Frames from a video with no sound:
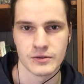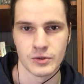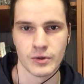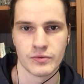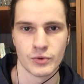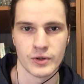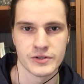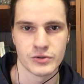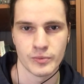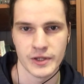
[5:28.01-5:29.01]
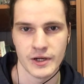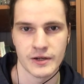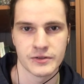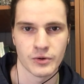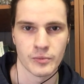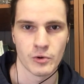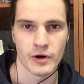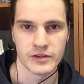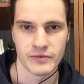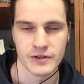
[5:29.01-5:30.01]
you know, if you're intermediate or
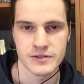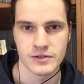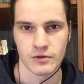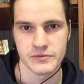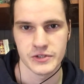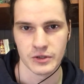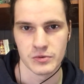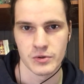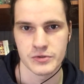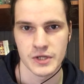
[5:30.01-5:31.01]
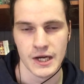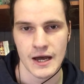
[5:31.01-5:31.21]
more advanced of seal rows,